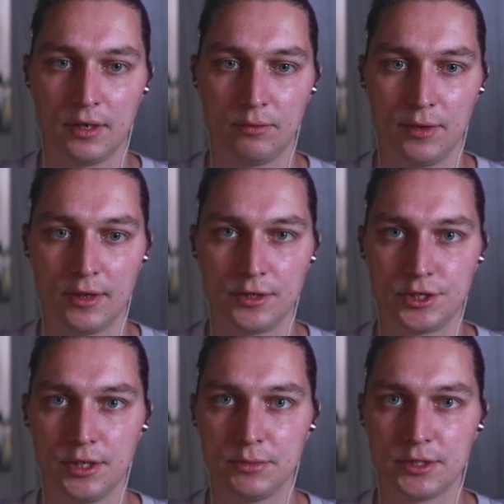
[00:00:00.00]
with the
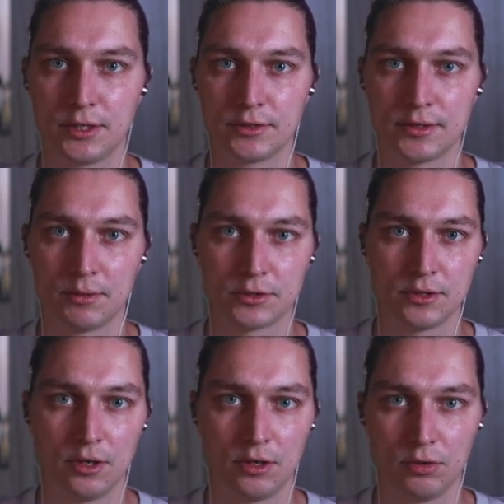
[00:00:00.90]
shims and some
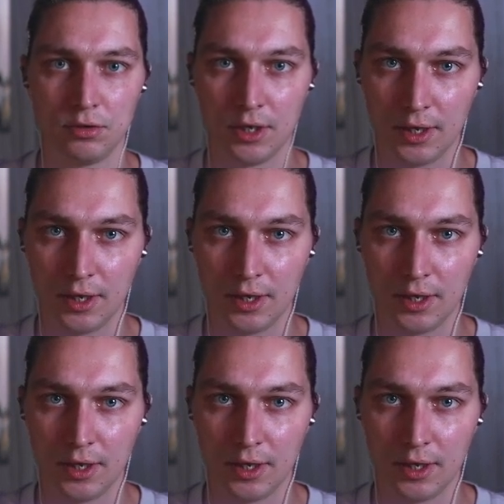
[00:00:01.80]
slow